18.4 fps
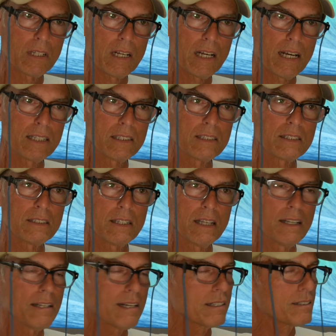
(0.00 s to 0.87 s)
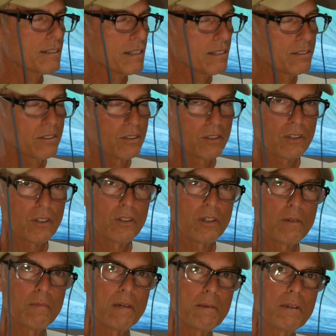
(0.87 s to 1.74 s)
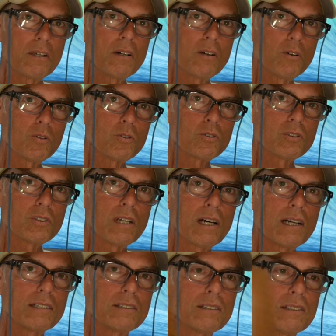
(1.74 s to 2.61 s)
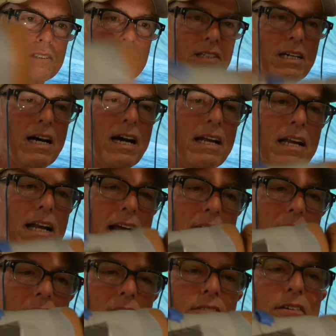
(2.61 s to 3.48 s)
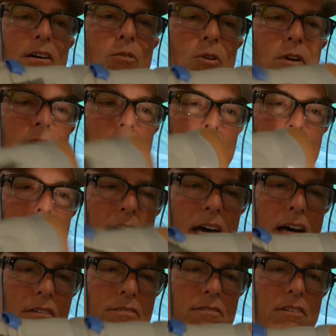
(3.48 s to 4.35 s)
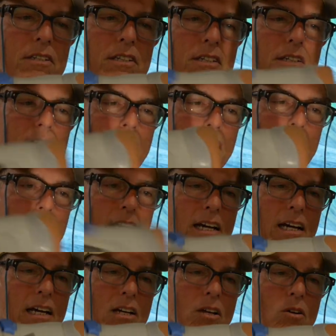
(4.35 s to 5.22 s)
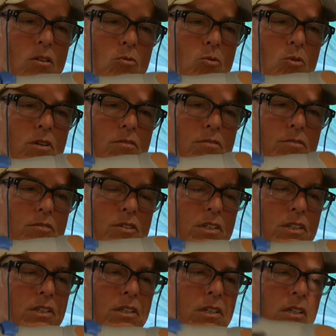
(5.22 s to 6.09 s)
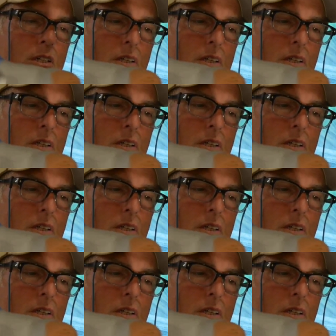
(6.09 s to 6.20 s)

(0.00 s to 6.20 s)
I'd say I'd say still go up maybe a whole size. This is a nine and a half. I wear eight and a half and nine on one foot.